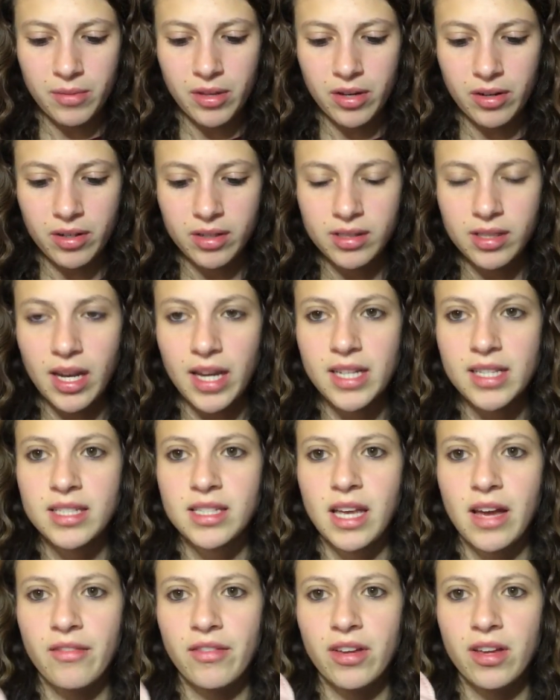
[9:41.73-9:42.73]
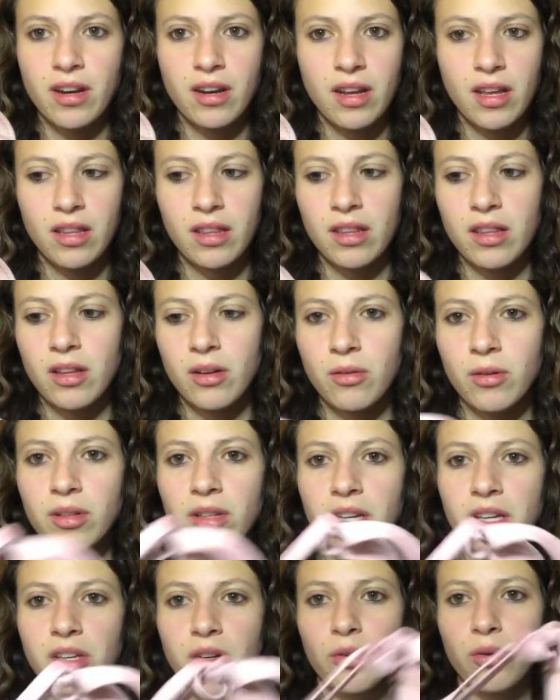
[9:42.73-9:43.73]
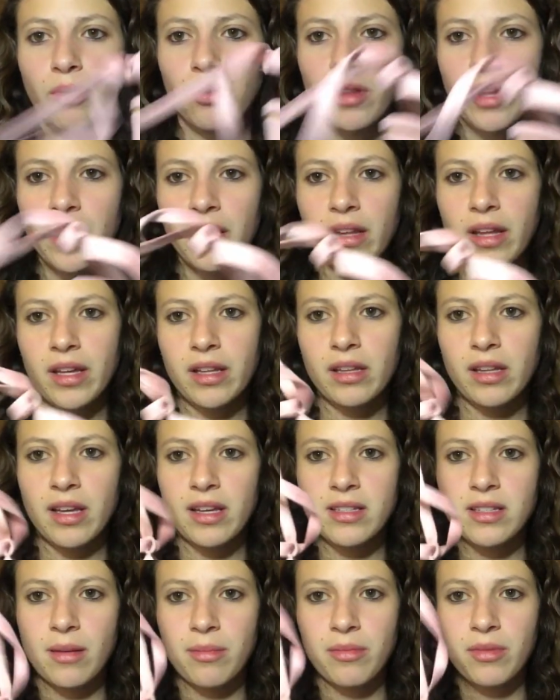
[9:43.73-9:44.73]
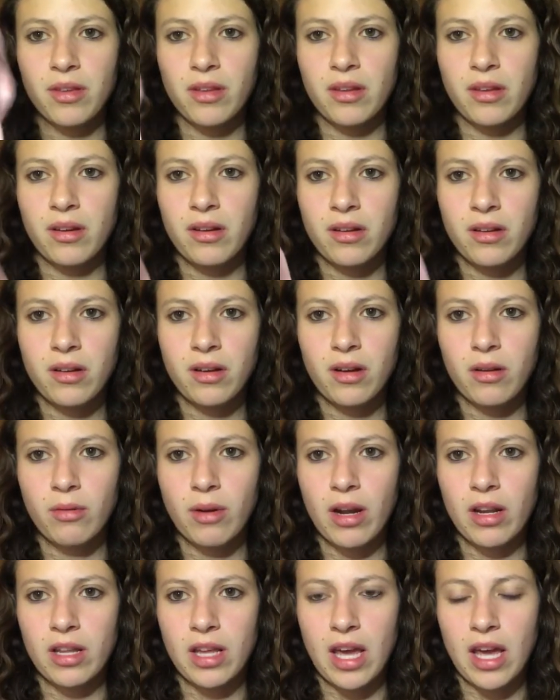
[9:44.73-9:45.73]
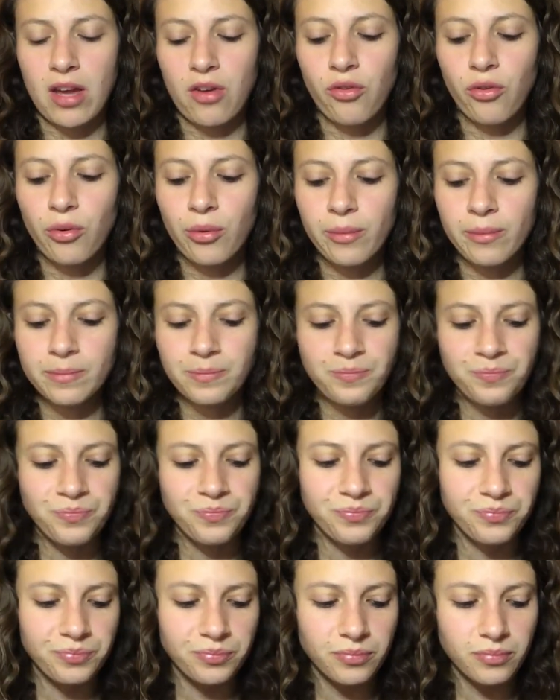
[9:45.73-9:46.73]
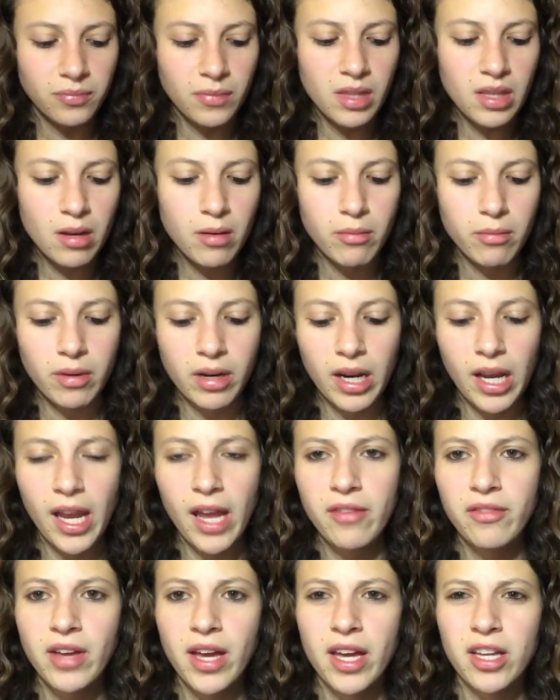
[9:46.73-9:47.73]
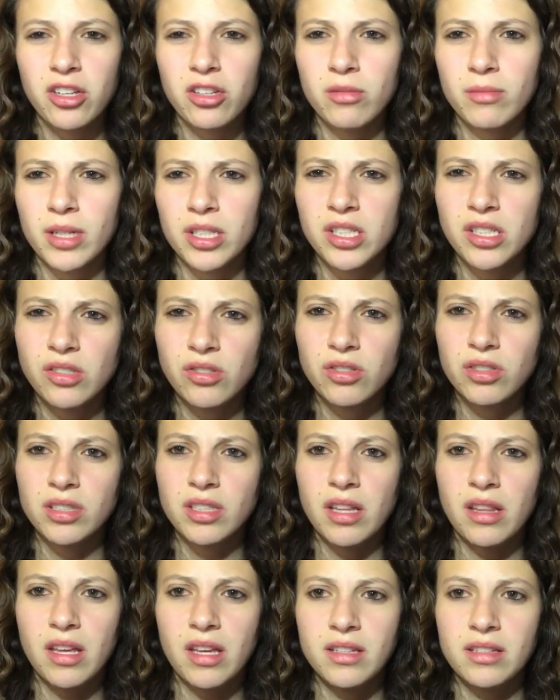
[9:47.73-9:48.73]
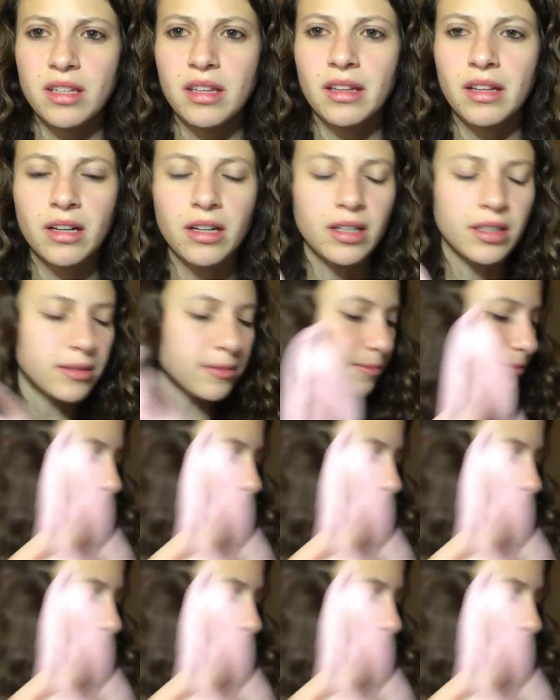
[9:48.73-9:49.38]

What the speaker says: They're a size 7, and they're really cool. They like lace up around the ankle. But I haven't had too much interest in these either.